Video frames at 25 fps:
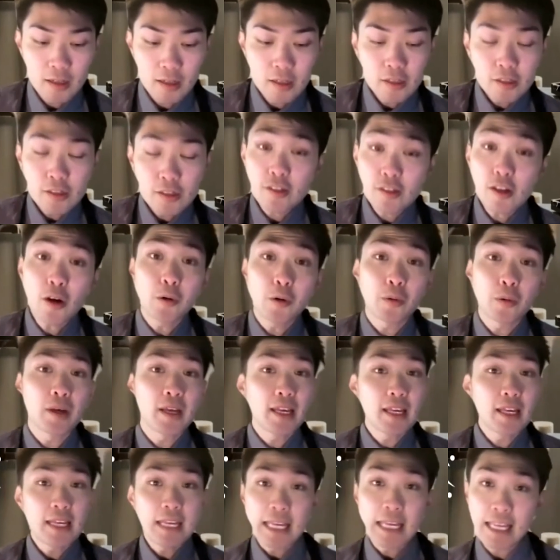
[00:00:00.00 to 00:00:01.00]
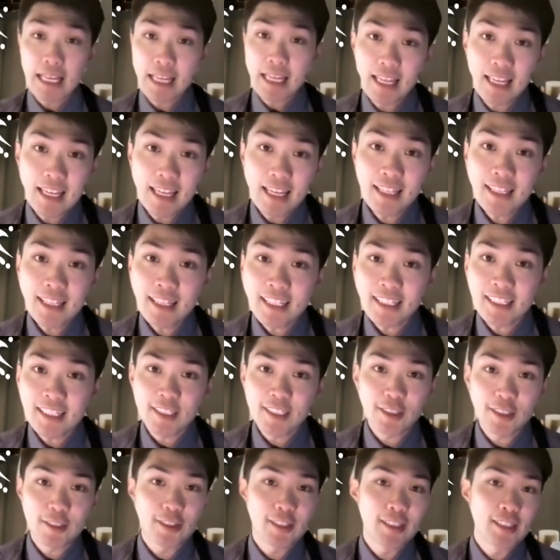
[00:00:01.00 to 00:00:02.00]
So in the
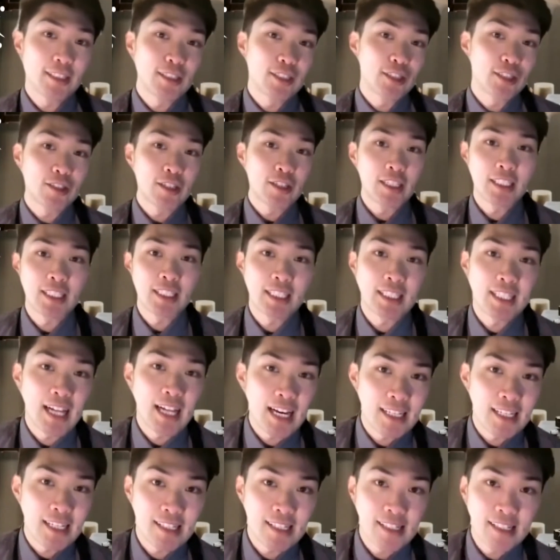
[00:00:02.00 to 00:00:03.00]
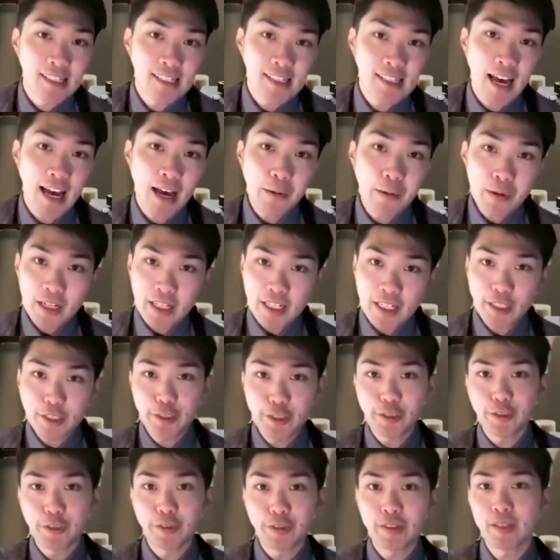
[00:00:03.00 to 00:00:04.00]
digital illustration classes, I want to
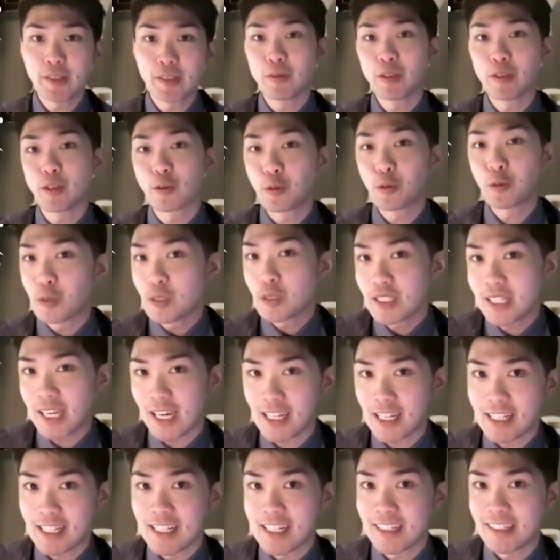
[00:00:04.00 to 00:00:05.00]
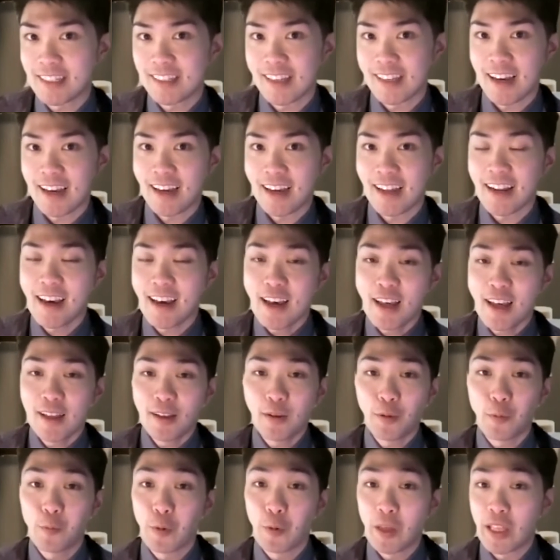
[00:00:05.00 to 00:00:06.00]
introduce some of the cool techniques that
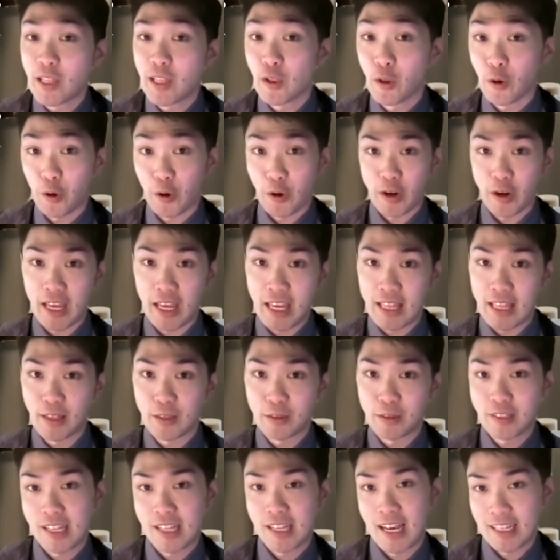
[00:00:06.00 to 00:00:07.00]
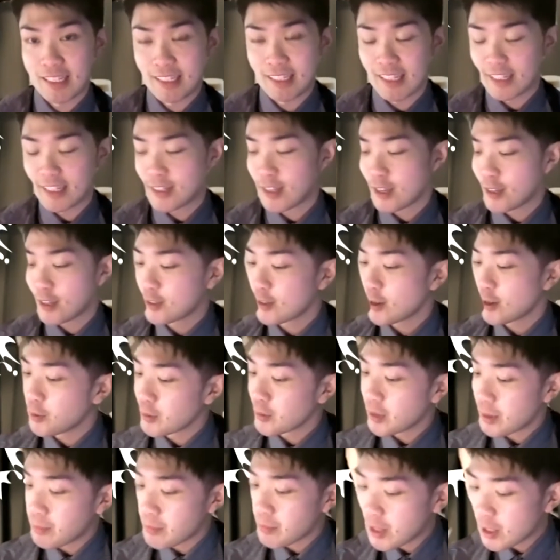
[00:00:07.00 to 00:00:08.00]
we learn in those classes. So
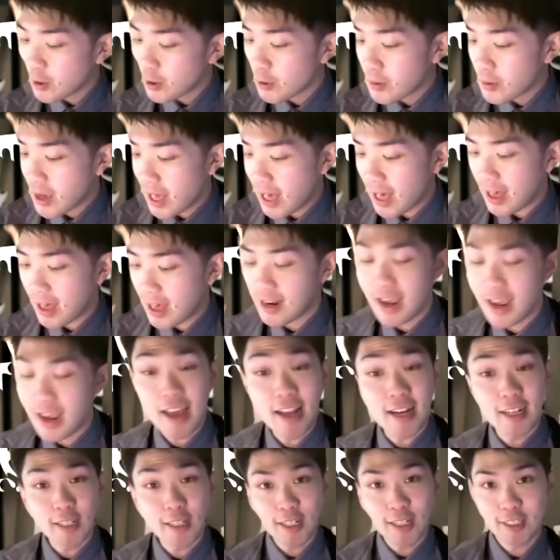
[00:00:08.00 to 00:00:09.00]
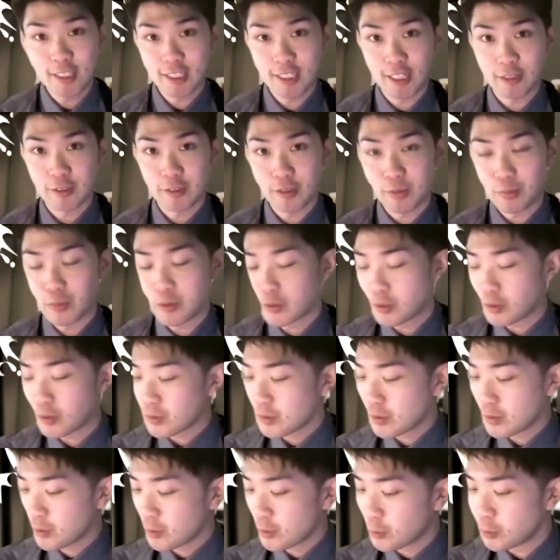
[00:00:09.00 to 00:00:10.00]
let me go ahead and share some of
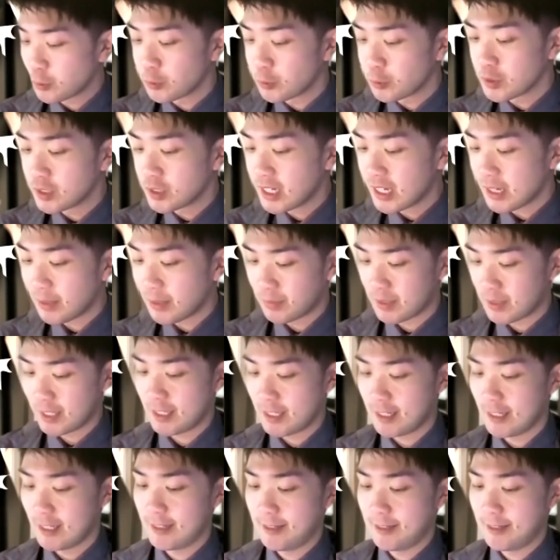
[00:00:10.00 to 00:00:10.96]
those cool tips.